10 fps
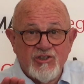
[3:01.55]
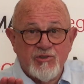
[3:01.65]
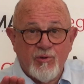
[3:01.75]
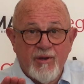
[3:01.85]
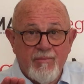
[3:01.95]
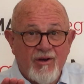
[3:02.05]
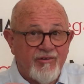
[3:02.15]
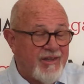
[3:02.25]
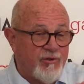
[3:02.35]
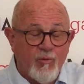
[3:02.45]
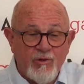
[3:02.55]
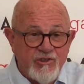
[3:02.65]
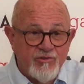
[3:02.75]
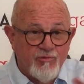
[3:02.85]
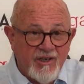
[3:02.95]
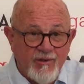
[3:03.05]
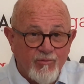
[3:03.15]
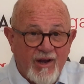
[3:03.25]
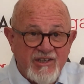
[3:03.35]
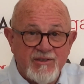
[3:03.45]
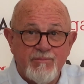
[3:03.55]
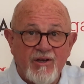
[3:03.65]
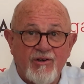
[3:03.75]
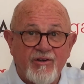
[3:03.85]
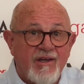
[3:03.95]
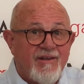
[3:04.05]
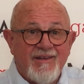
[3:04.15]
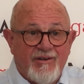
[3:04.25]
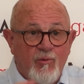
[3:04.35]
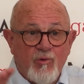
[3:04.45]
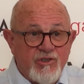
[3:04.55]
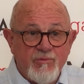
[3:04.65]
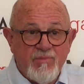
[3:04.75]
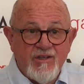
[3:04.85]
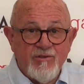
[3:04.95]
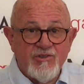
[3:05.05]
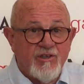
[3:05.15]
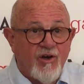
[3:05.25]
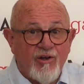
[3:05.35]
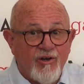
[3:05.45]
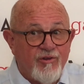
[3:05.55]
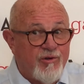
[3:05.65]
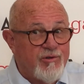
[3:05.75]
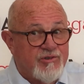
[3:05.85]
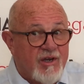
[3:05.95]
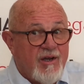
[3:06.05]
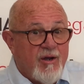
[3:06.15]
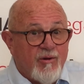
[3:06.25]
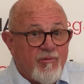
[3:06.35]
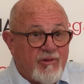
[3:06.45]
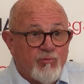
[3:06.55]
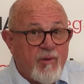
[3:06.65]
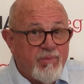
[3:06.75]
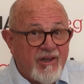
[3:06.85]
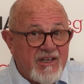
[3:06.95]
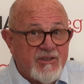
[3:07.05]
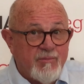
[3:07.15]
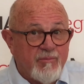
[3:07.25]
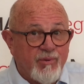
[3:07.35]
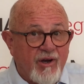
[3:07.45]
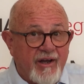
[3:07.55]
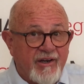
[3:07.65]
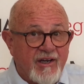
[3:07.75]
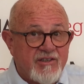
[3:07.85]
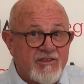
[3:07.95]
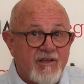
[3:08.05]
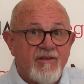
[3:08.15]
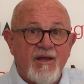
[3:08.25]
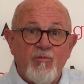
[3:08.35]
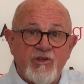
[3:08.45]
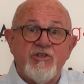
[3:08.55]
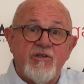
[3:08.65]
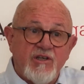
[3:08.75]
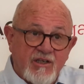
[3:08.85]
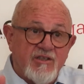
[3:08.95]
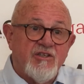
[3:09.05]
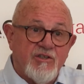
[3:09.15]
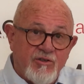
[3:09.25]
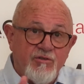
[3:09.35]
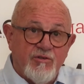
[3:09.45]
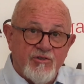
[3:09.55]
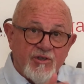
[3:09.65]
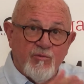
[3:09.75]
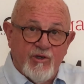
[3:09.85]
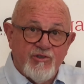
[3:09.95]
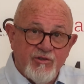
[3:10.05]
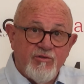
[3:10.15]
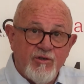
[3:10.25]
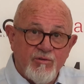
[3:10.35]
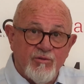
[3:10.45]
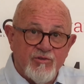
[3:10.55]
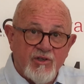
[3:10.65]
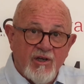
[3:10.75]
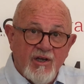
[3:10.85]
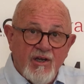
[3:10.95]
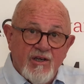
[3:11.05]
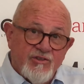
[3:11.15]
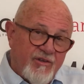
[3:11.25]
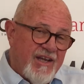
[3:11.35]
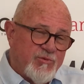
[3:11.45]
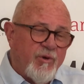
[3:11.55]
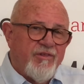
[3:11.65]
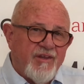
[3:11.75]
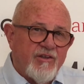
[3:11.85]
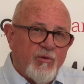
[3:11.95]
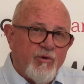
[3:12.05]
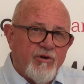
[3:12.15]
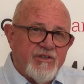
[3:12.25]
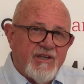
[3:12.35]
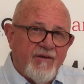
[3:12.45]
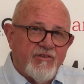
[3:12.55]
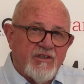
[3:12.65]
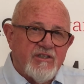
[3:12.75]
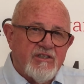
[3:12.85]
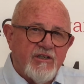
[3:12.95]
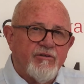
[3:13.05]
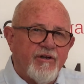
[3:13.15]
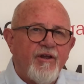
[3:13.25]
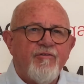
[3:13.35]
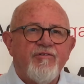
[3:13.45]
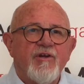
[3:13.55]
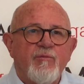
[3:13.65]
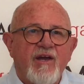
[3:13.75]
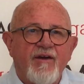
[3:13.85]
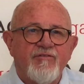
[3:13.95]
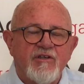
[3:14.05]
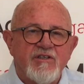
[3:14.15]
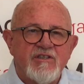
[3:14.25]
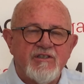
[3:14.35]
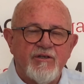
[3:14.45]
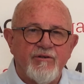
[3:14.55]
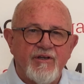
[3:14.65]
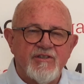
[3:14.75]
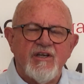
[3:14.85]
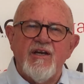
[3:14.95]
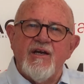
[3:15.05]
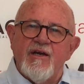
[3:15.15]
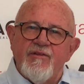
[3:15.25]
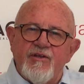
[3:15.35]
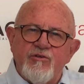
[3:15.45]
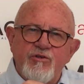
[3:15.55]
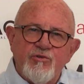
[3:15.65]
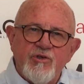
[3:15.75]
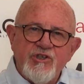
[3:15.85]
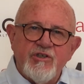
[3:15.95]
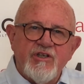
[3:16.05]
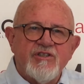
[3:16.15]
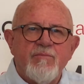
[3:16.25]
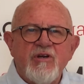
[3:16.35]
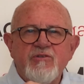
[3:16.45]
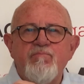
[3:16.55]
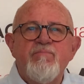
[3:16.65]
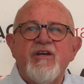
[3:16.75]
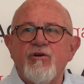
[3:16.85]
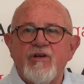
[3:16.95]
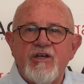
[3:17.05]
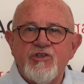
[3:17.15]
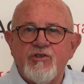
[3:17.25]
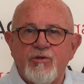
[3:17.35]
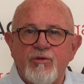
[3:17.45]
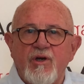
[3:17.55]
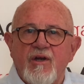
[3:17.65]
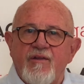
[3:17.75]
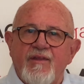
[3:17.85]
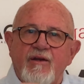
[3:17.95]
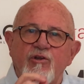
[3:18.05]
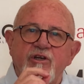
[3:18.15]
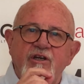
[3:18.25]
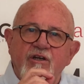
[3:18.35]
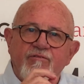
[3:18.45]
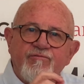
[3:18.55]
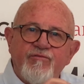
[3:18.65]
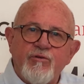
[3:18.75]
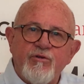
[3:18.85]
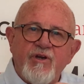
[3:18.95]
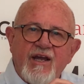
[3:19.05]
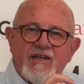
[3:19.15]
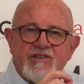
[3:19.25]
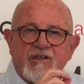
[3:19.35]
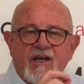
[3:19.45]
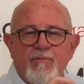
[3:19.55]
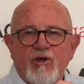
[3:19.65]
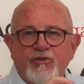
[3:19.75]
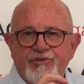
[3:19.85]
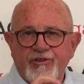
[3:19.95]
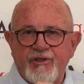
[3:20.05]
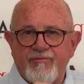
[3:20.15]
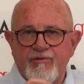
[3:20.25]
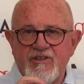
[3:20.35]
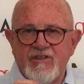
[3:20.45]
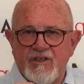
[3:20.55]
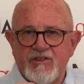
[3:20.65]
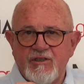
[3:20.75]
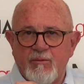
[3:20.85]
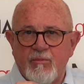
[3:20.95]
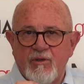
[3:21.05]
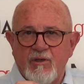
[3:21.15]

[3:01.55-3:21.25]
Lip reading: soy milk. They don't want you drinking rice milk. They don't want you to be using all of those replacement products. They want you to continue using what you use. So that's one thing that we always have to consider. Another thing we have to consider is that nutrition is a much bigger issue than looking at food as a chemical delivery system.